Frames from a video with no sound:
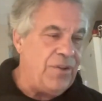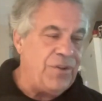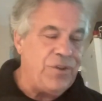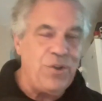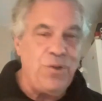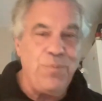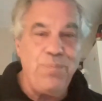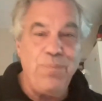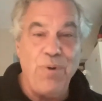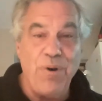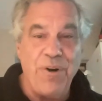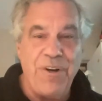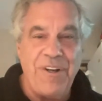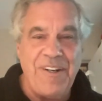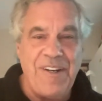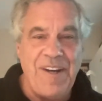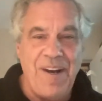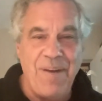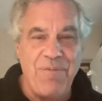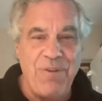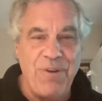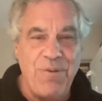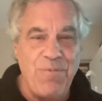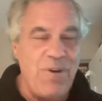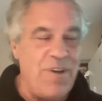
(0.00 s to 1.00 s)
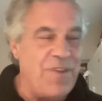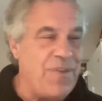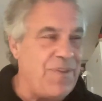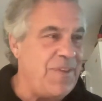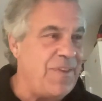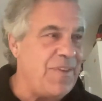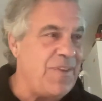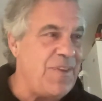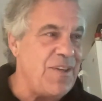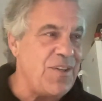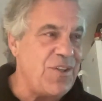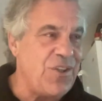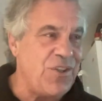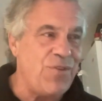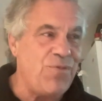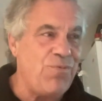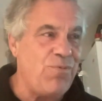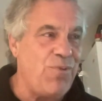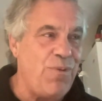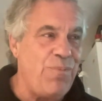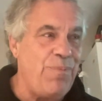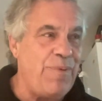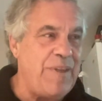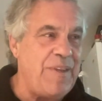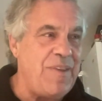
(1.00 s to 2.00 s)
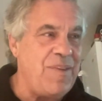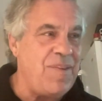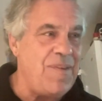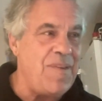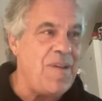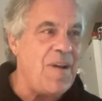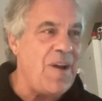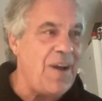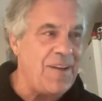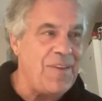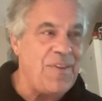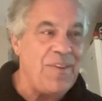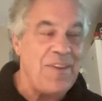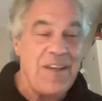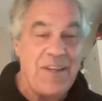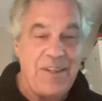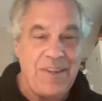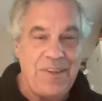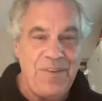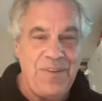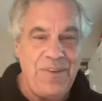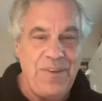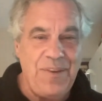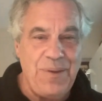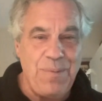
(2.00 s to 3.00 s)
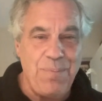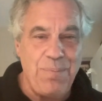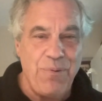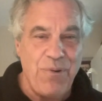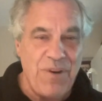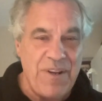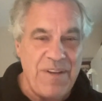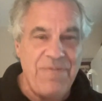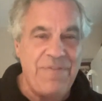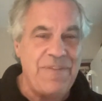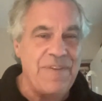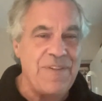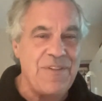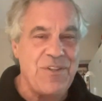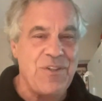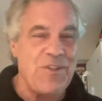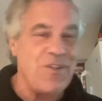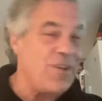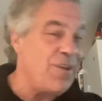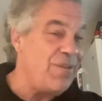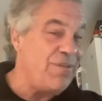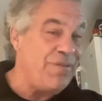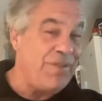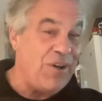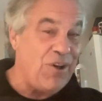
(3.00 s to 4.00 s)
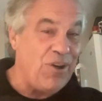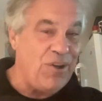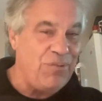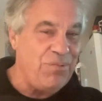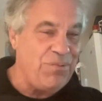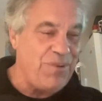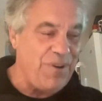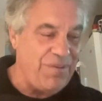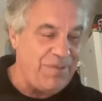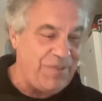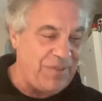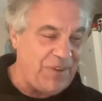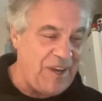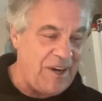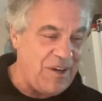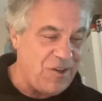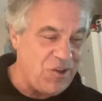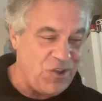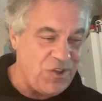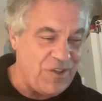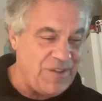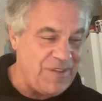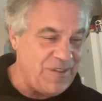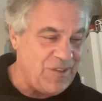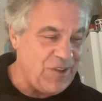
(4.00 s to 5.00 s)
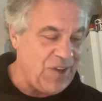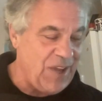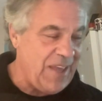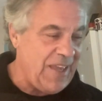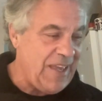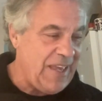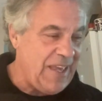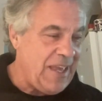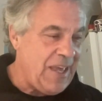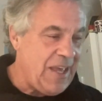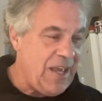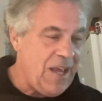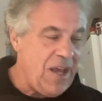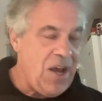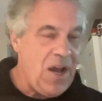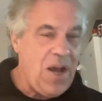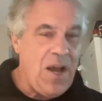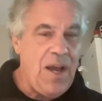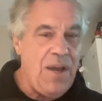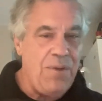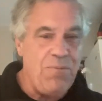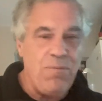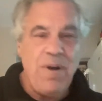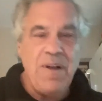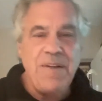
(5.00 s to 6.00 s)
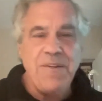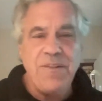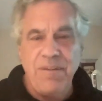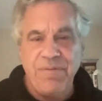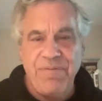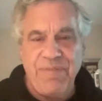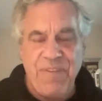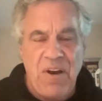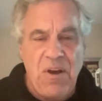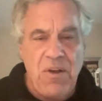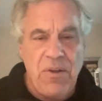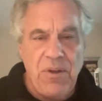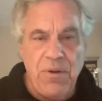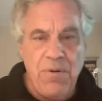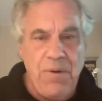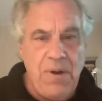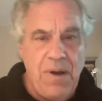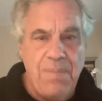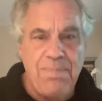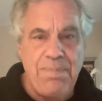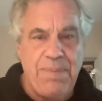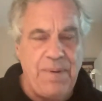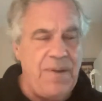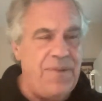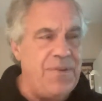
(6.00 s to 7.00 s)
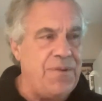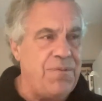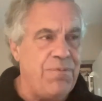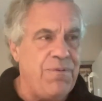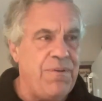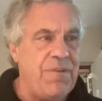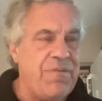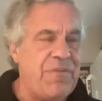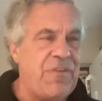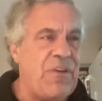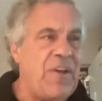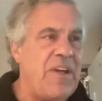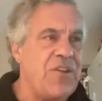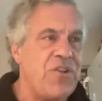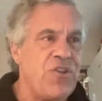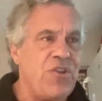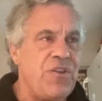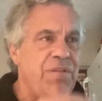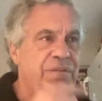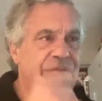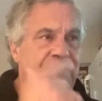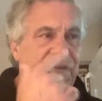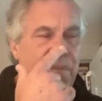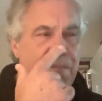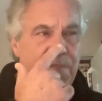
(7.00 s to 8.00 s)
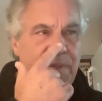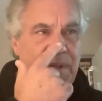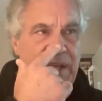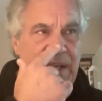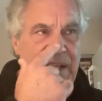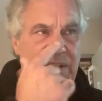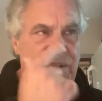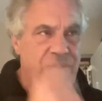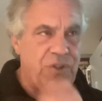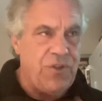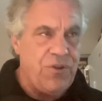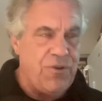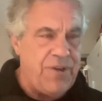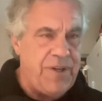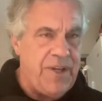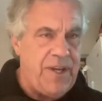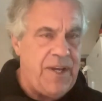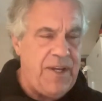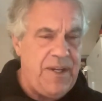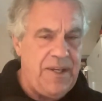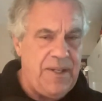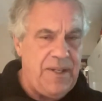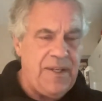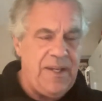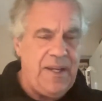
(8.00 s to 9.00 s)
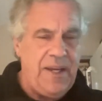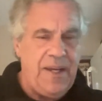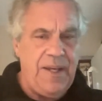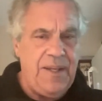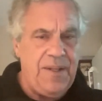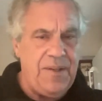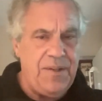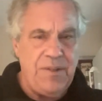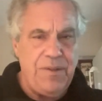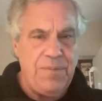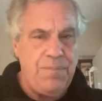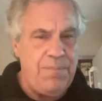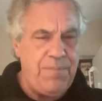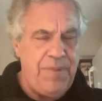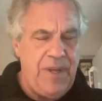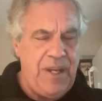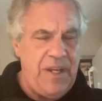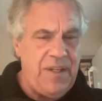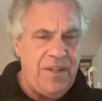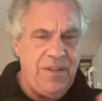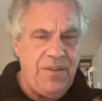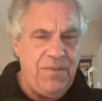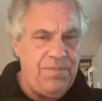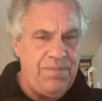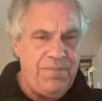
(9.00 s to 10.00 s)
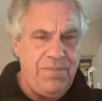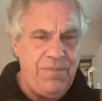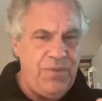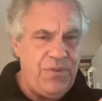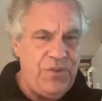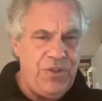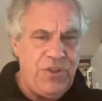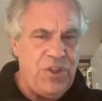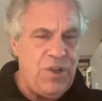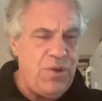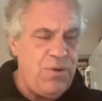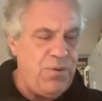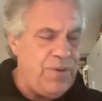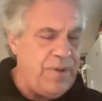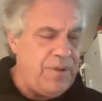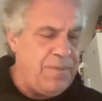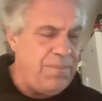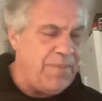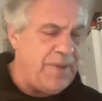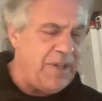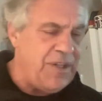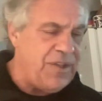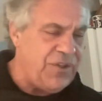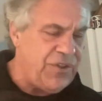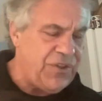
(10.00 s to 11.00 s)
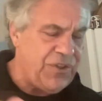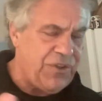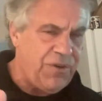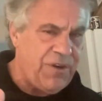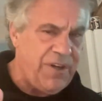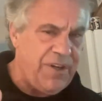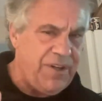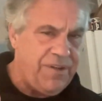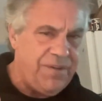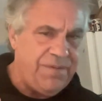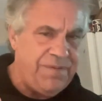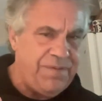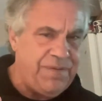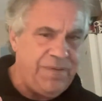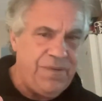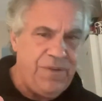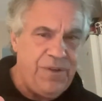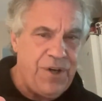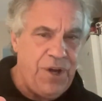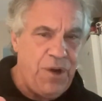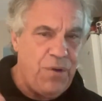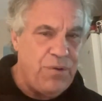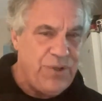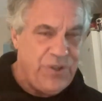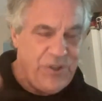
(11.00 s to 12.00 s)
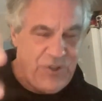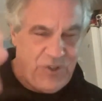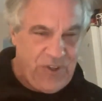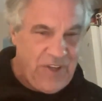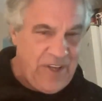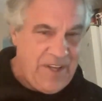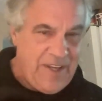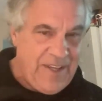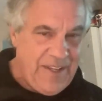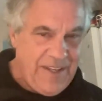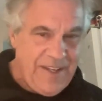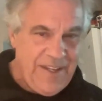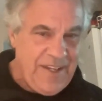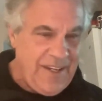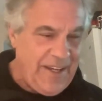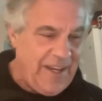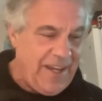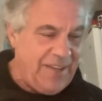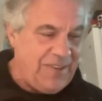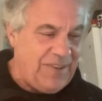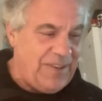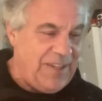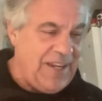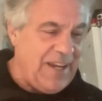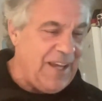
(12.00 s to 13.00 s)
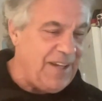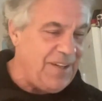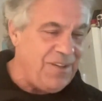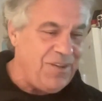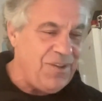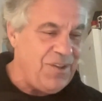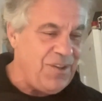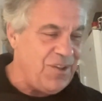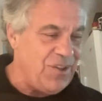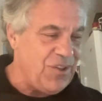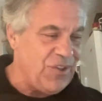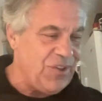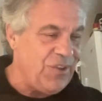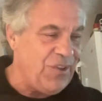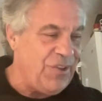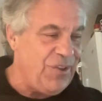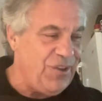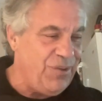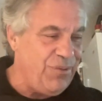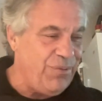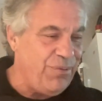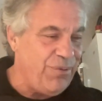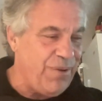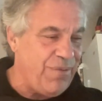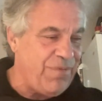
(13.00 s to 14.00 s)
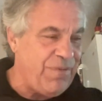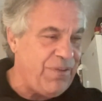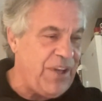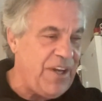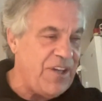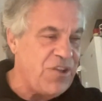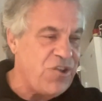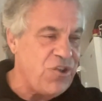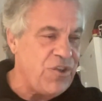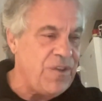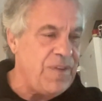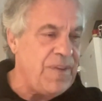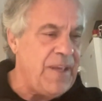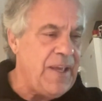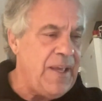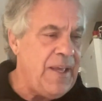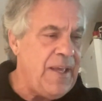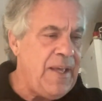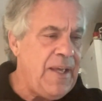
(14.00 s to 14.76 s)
Good morning, everyone. This will be, I think, the briefest of all reflections. I wanted to follow up on the reflection from yesterday and make two administrative notes at the end of this little reflection.